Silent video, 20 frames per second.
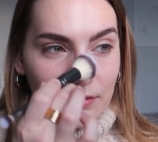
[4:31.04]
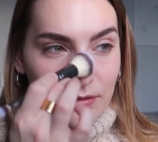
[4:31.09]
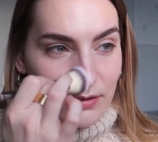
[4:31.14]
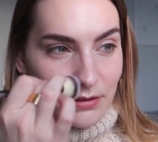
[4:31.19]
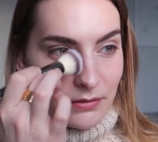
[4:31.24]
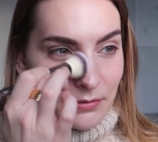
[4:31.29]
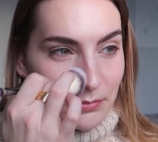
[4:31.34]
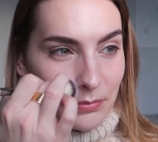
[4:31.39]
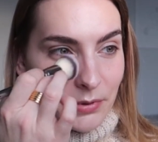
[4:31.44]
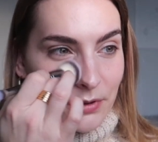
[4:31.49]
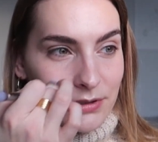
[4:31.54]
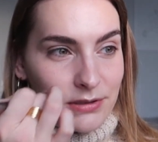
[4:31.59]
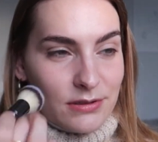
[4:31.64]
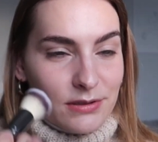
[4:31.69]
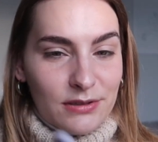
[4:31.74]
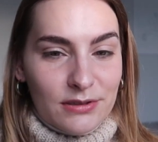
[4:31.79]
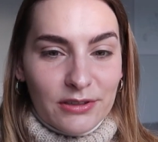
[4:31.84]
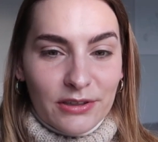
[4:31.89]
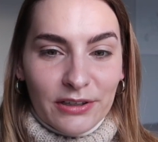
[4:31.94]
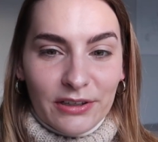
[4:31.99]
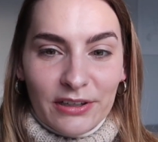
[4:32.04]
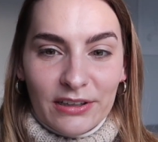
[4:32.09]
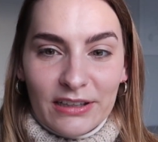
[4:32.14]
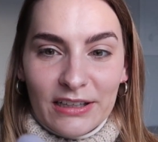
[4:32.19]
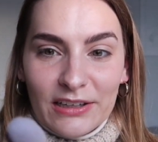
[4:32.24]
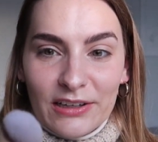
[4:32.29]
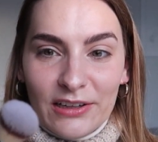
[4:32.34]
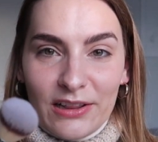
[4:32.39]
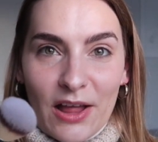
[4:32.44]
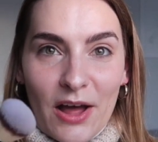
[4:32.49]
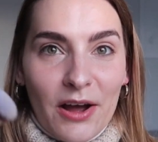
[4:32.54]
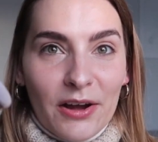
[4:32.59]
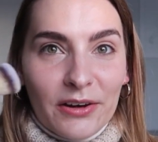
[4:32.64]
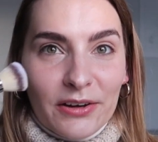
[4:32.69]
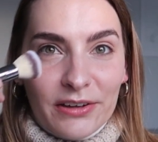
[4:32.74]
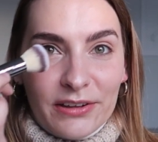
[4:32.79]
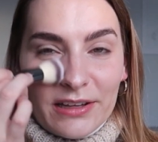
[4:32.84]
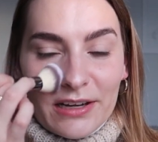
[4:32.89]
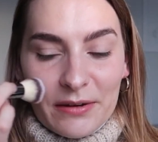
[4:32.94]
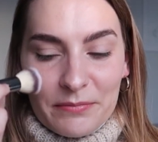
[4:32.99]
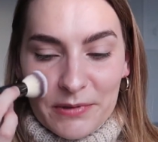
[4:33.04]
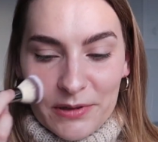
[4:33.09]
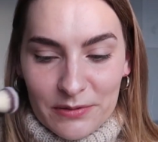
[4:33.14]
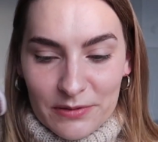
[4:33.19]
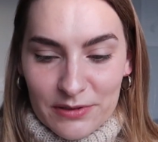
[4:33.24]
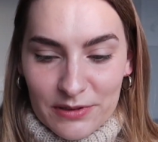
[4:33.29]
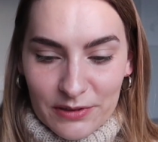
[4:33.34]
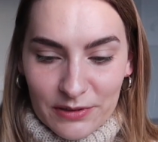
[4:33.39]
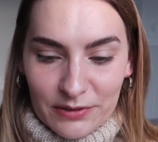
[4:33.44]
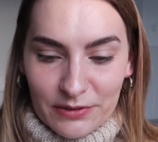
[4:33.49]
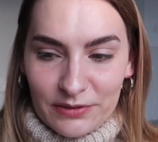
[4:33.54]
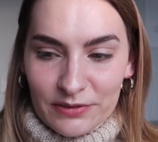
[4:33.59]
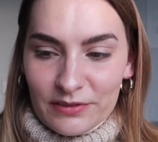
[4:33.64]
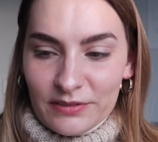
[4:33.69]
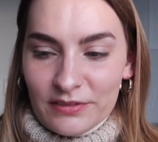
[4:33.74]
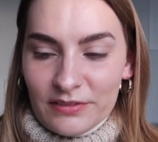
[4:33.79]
the bristles are a little longer than I'm used to.